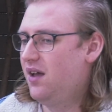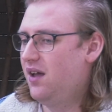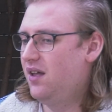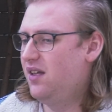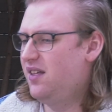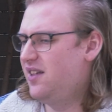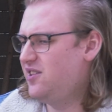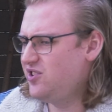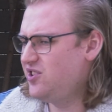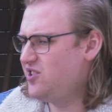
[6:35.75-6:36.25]

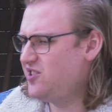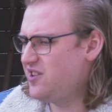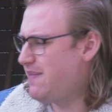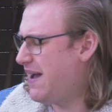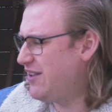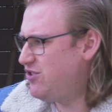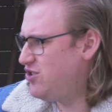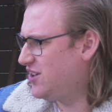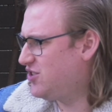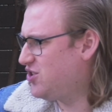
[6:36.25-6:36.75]
There's just a
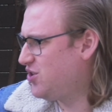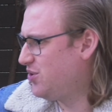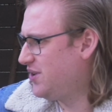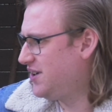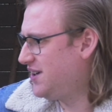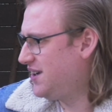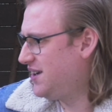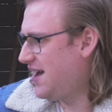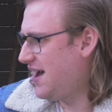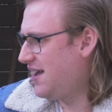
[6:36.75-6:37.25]
magic to
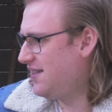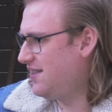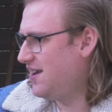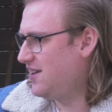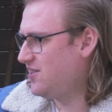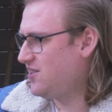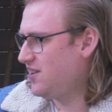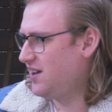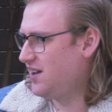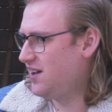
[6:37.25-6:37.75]
it. And
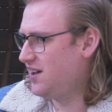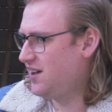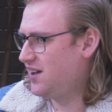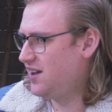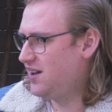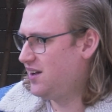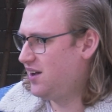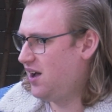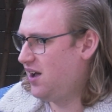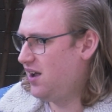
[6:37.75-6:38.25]
there's
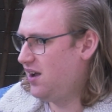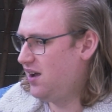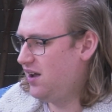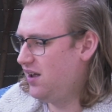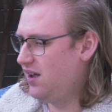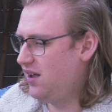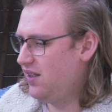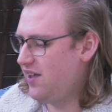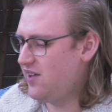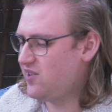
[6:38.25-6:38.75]

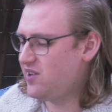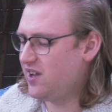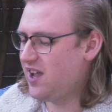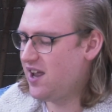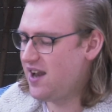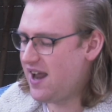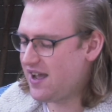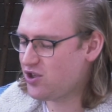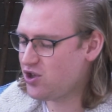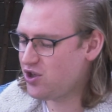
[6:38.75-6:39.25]
a
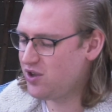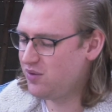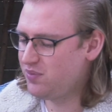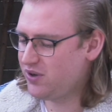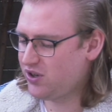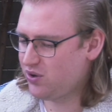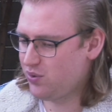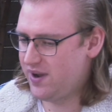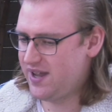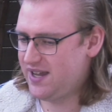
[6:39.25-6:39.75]
connection
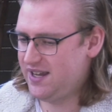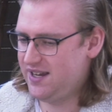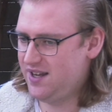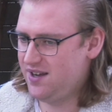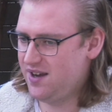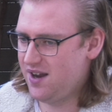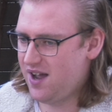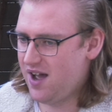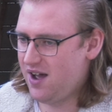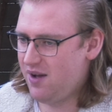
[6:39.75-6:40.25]

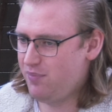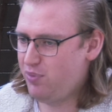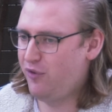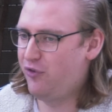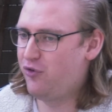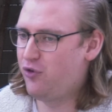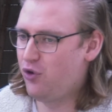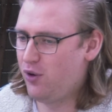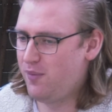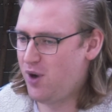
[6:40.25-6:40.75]
between a
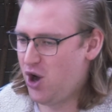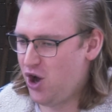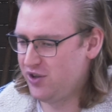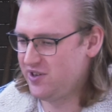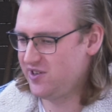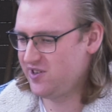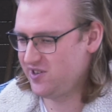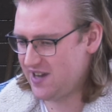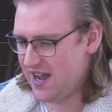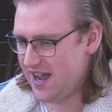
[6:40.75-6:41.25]
performer on
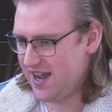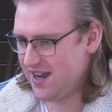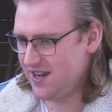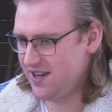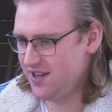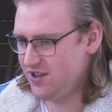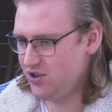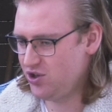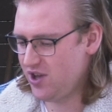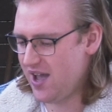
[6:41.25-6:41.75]

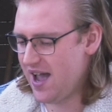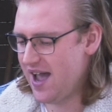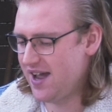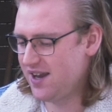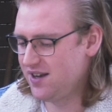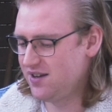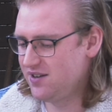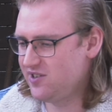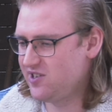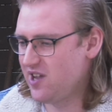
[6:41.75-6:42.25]
stage
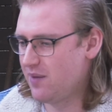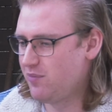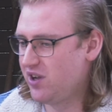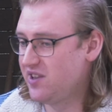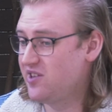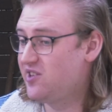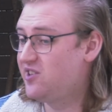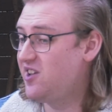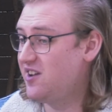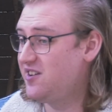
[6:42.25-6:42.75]
and
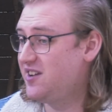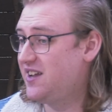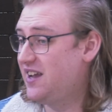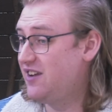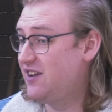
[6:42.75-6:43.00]
someone sitting